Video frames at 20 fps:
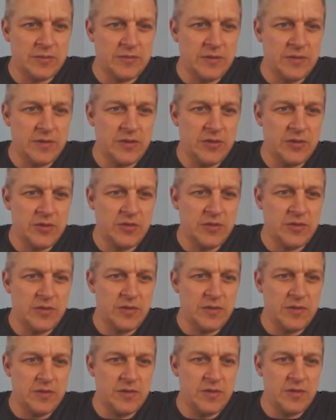these
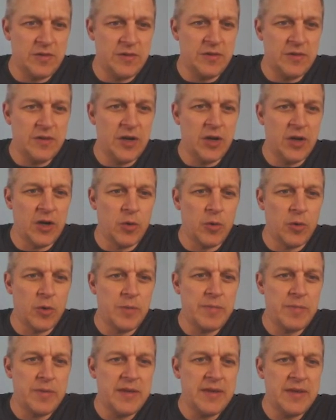narrower
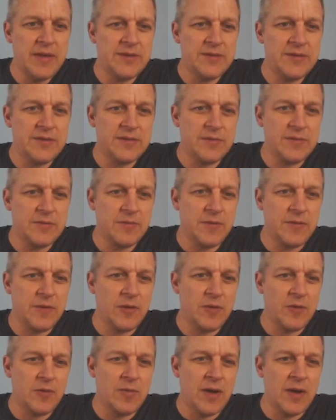peaks
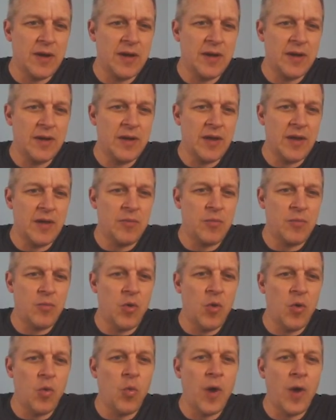followed by a
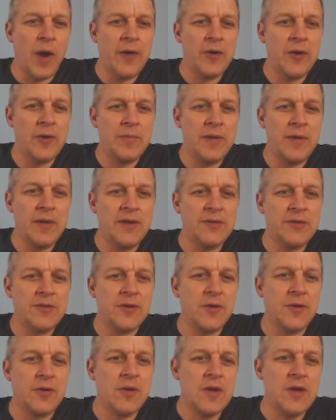wider peak.
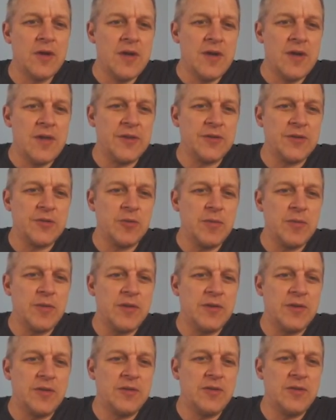So this would be the
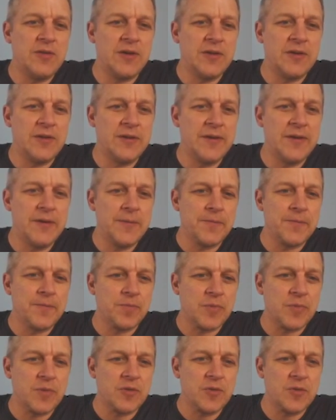200.
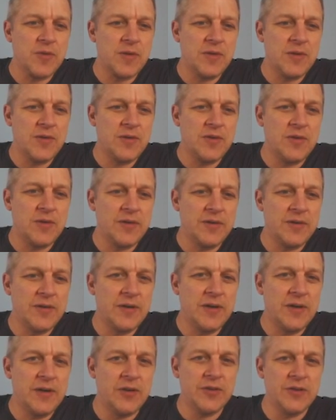This would be a 200,
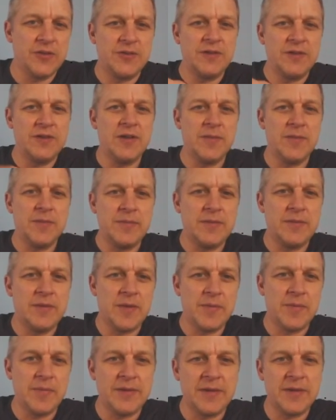and you can see up
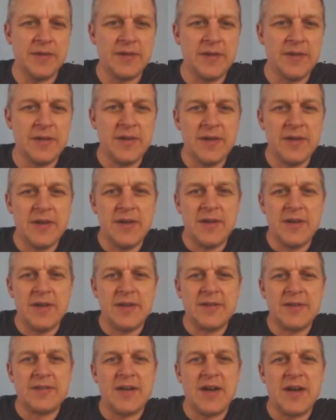on the
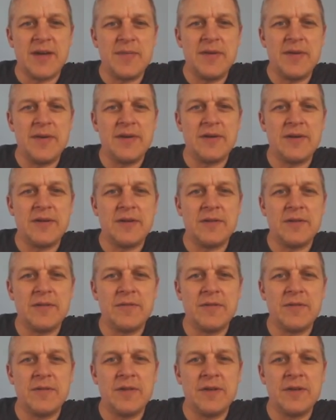top here of
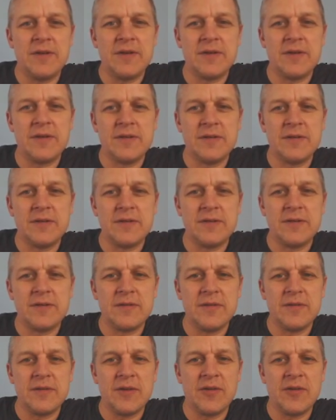the
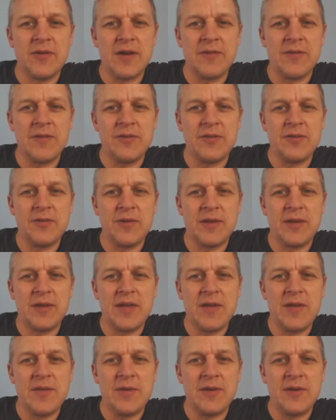graph, you can see when I
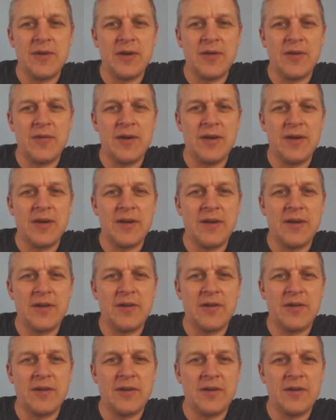came in here I ran
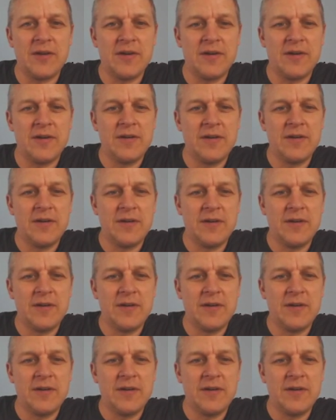hard.